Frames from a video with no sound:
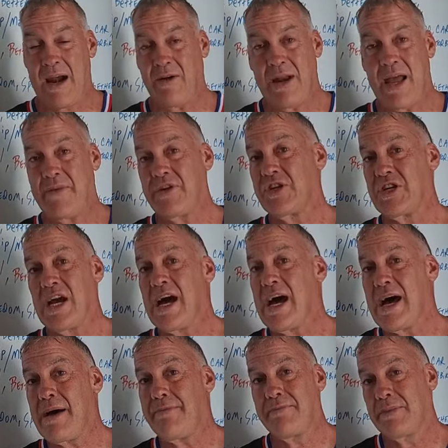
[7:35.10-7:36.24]
I don't have a
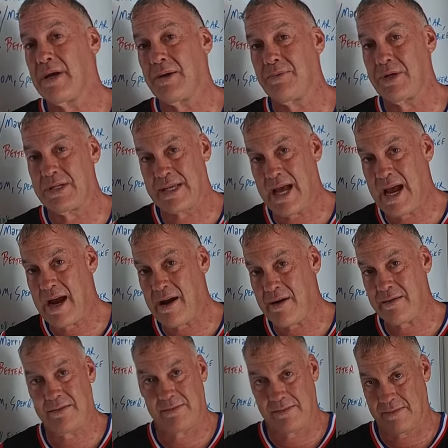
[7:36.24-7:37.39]
job, I'm
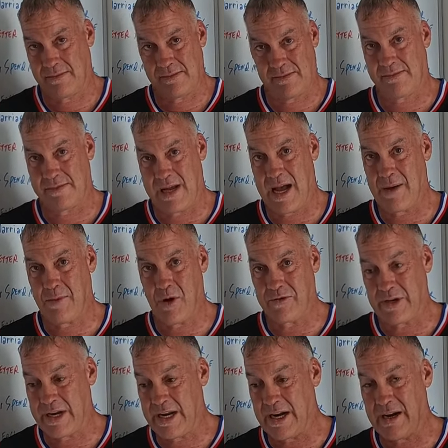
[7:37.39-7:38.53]
retired, I'm
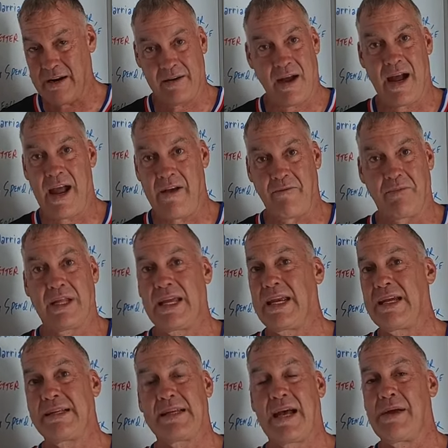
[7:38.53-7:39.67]
over here, I have
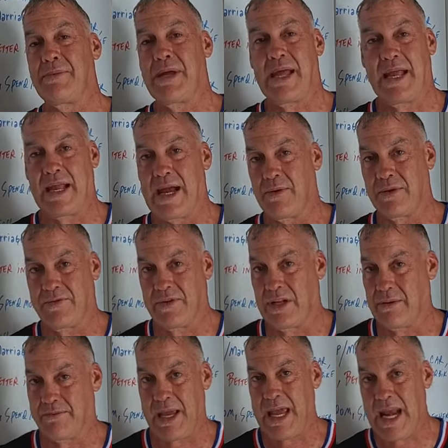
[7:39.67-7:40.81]
plenty of time to hang out with
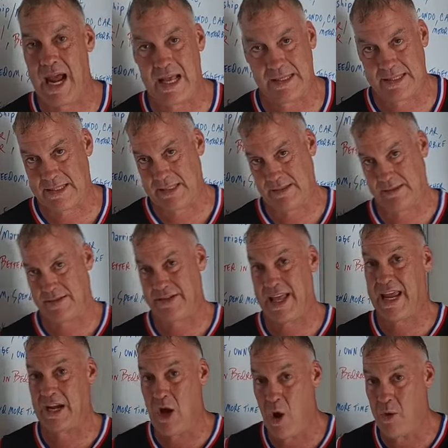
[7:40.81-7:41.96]
Filipinas.
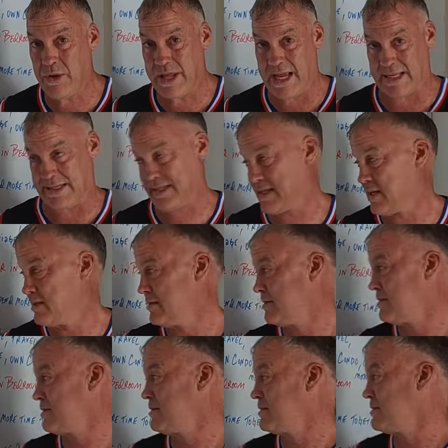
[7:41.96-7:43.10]
They know this.
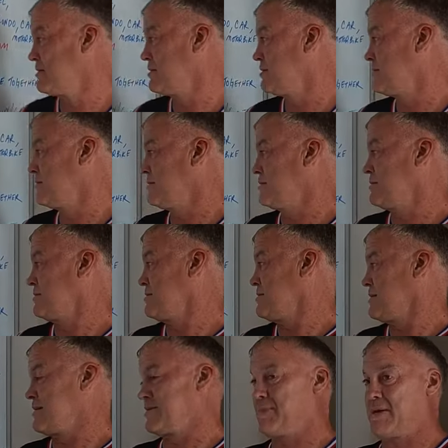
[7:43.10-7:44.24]

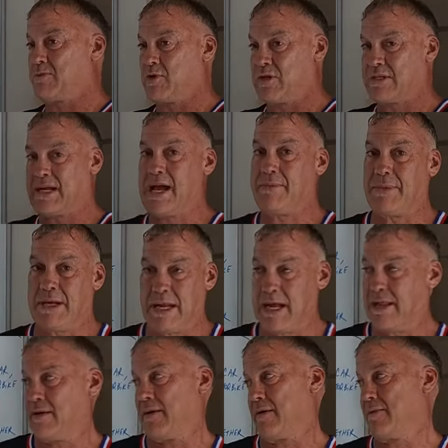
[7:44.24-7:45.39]
Spend more time
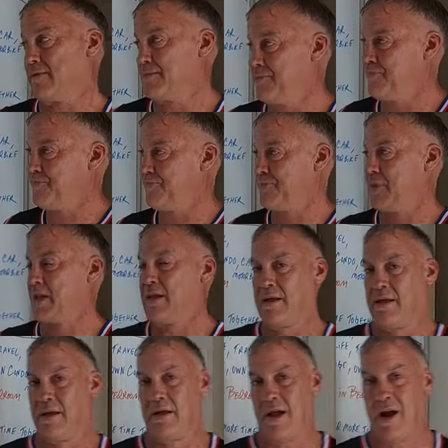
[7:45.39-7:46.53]
together.
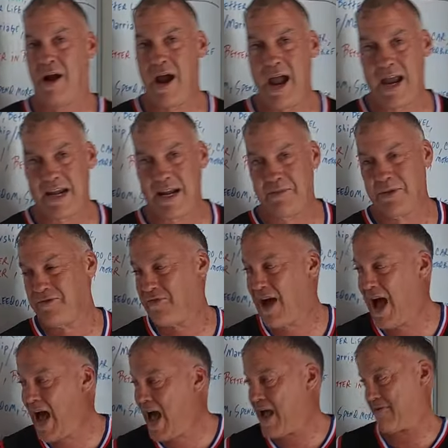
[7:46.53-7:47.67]
All right, number
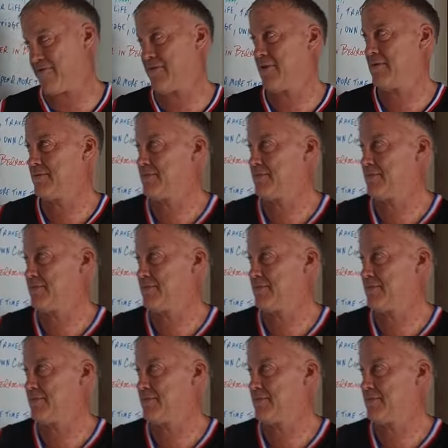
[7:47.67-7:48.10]
five.